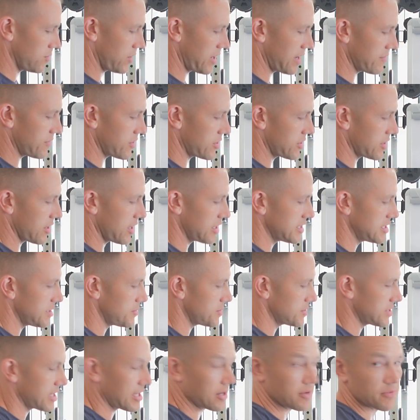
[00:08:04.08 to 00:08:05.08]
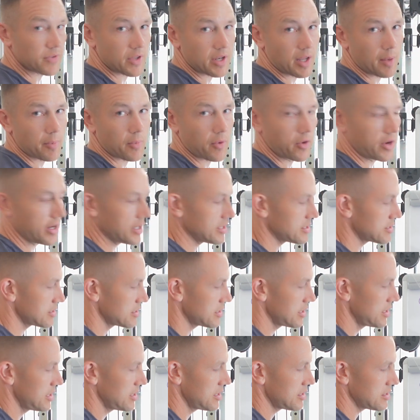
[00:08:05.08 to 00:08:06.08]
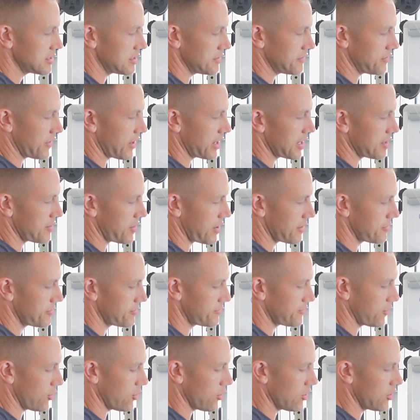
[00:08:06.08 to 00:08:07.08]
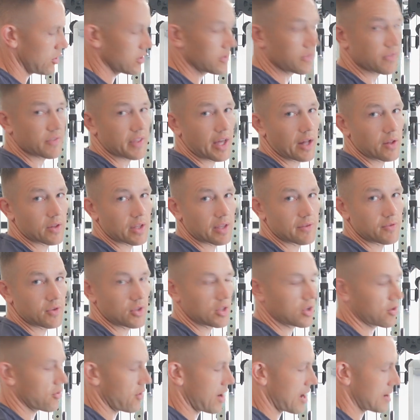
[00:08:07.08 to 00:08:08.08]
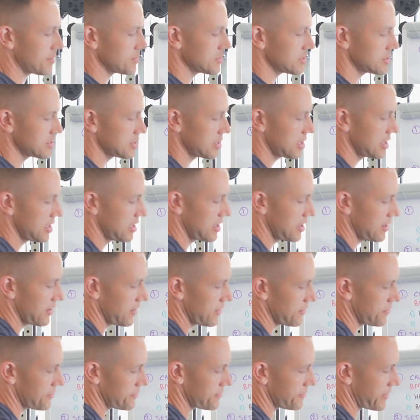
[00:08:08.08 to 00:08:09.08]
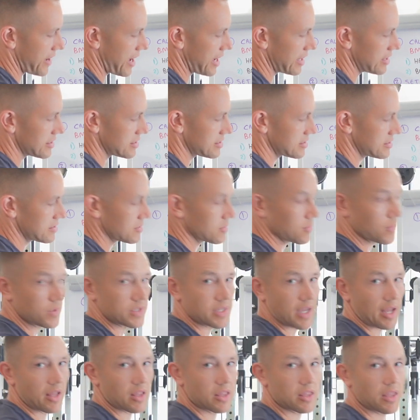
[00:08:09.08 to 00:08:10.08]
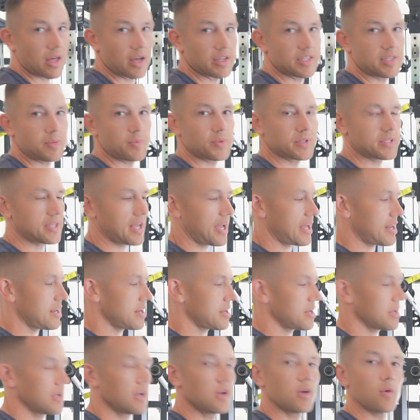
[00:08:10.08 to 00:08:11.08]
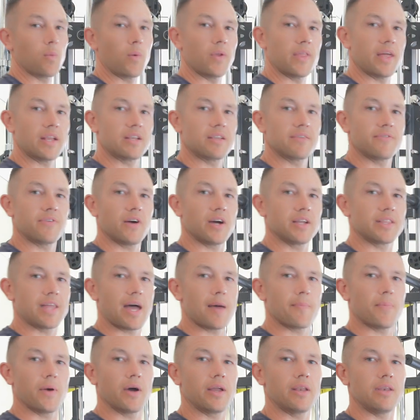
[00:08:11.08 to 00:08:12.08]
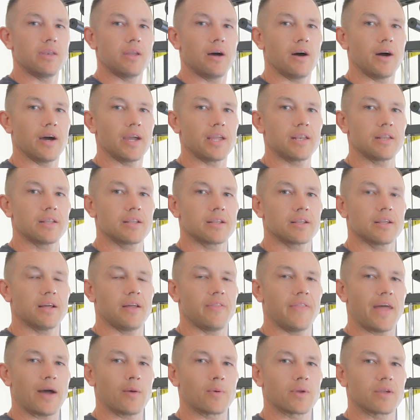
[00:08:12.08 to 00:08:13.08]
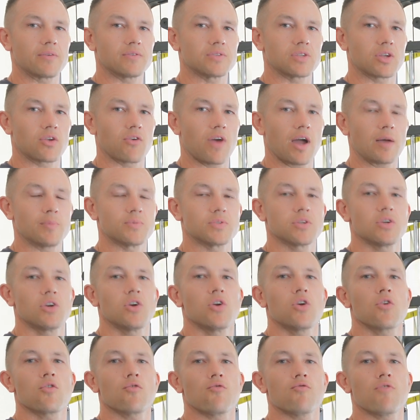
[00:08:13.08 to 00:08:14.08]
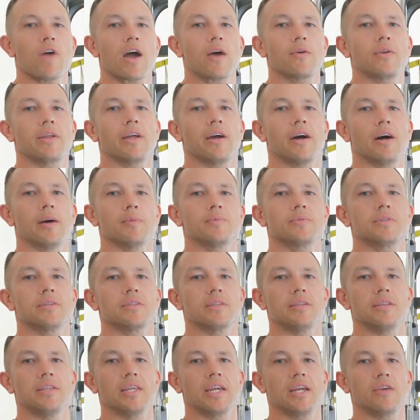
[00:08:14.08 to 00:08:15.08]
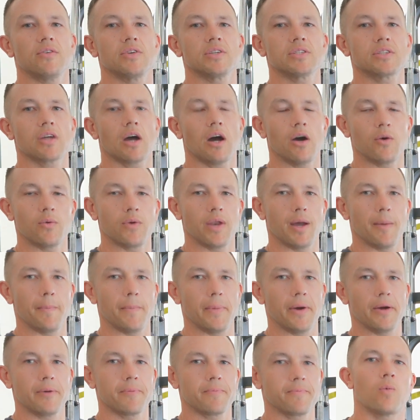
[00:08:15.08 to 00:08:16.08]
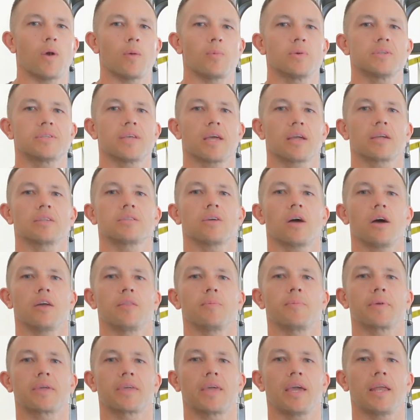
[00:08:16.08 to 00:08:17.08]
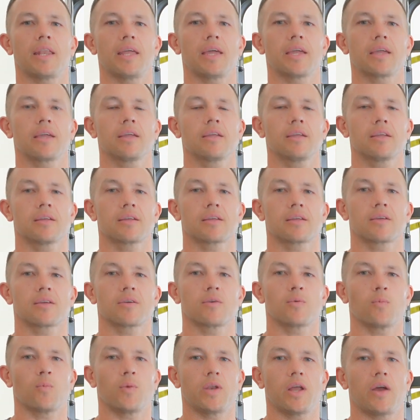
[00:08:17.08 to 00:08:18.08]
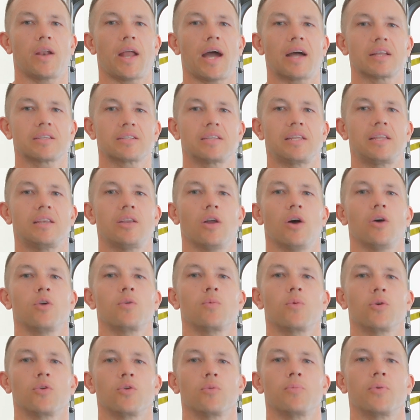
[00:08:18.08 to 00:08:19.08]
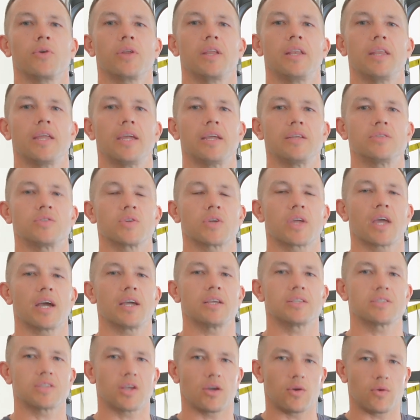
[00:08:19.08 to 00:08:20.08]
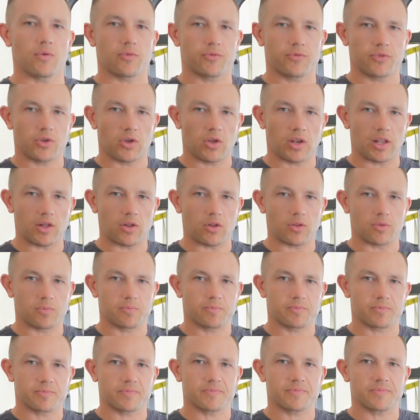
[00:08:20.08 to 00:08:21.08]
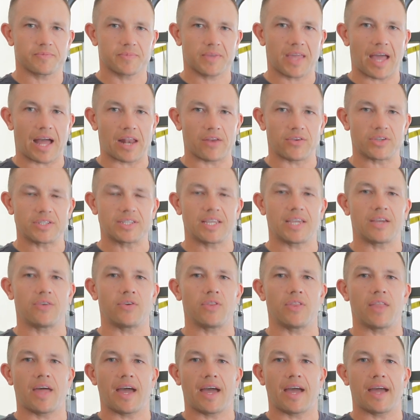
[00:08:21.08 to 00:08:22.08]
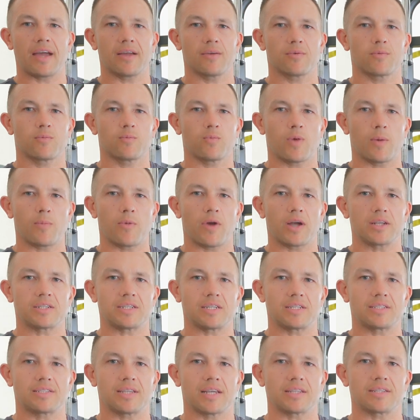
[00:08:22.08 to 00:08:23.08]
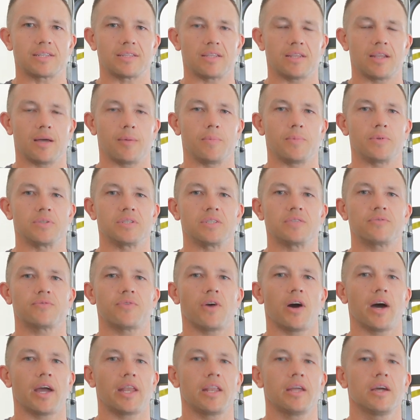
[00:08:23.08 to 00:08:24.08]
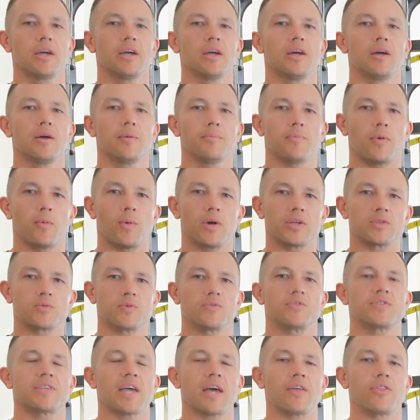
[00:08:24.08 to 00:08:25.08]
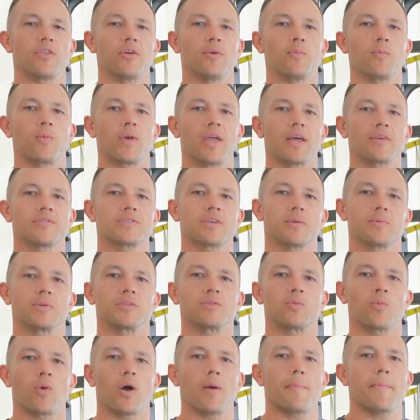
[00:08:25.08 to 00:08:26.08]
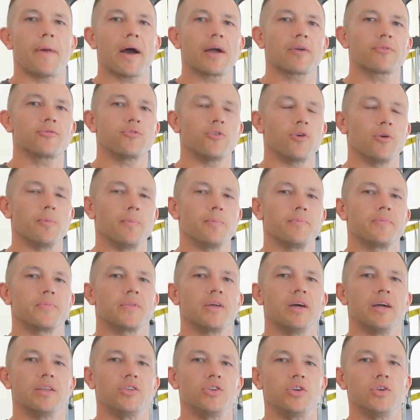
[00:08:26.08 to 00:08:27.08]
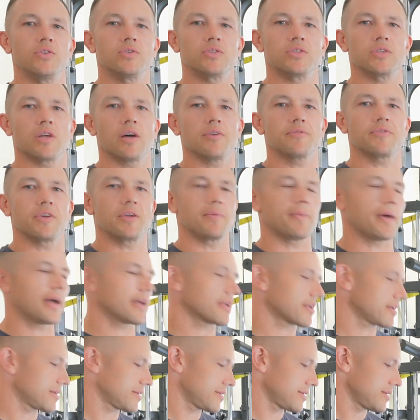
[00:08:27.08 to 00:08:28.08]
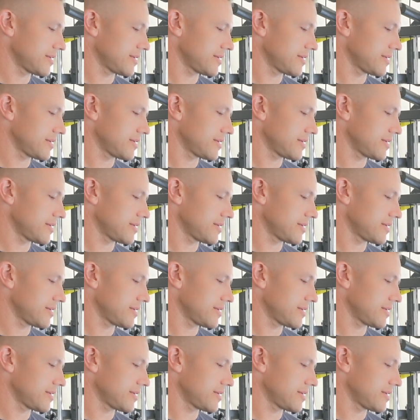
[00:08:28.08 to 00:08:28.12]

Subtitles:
whatever 30% of the number is, divide it by 4, that will give you the grams. Fats, we take 30%, we then divide that by 9, and that will give us the grams. Round it up to the nearest whole number. When we're saying a diet at the beginning, we don't actually know what your body needs, okay? So a few little calories here and there when we're actually setting the numbers is fine, but once we've set them, we have something to work back from and use as our feedback.